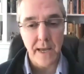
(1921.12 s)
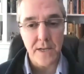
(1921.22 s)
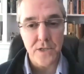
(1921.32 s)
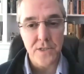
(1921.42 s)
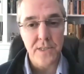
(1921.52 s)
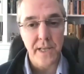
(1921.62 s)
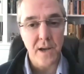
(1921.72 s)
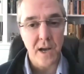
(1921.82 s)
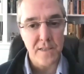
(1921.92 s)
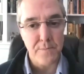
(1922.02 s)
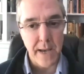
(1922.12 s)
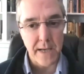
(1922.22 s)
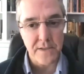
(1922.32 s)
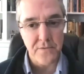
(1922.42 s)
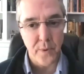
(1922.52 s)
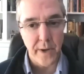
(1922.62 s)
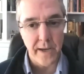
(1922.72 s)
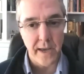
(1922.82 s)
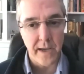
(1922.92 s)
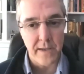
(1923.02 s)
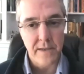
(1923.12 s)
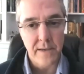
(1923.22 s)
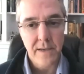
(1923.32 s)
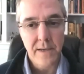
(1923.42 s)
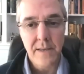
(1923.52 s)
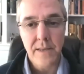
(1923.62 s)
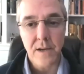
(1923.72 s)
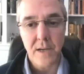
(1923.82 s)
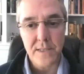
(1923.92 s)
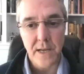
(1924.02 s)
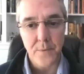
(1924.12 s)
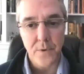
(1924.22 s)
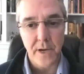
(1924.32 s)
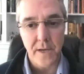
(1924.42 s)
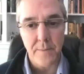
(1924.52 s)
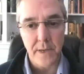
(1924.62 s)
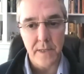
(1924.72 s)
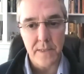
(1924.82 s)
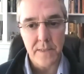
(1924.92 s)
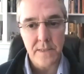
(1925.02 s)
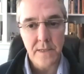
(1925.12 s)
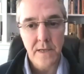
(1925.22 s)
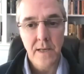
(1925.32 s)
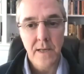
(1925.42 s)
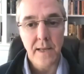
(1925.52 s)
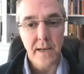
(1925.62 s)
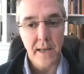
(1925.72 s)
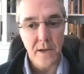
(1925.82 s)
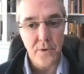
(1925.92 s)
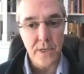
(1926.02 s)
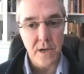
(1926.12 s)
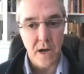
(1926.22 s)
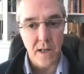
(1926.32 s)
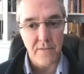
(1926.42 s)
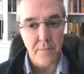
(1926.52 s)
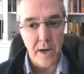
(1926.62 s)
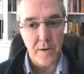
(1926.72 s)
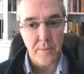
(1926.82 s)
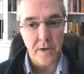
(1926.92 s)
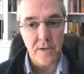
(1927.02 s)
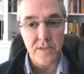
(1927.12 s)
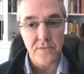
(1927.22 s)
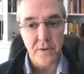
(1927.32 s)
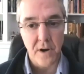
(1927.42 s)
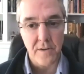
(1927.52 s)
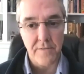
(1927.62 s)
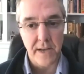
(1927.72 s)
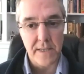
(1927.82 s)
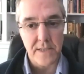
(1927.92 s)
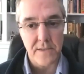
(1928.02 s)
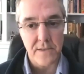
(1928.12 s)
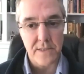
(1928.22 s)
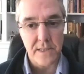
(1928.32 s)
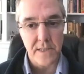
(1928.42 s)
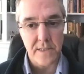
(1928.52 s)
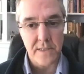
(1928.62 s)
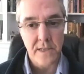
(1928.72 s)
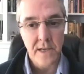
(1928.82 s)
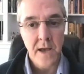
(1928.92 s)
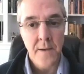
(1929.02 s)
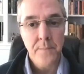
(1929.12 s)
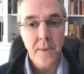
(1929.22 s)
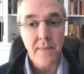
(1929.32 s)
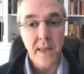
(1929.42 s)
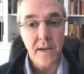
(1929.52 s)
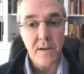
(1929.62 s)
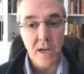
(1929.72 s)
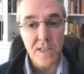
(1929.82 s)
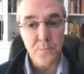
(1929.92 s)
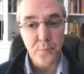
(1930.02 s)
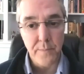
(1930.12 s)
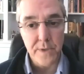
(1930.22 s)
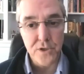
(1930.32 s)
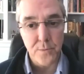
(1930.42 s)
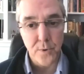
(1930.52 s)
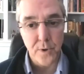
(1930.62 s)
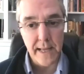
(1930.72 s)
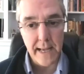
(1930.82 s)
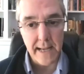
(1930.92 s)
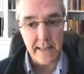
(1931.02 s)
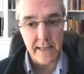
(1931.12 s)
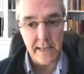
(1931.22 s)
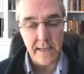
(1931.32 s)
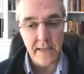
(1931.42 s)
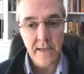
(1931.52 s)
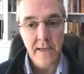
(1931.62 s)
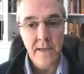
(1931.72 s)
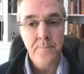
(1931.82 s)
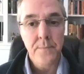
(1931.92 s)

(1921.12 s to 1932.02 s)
medications that cause massive weight gain, that cause type 2 diabetes, that increase all of the biomarkers of cardiovascular disease, and that cause premature mortality,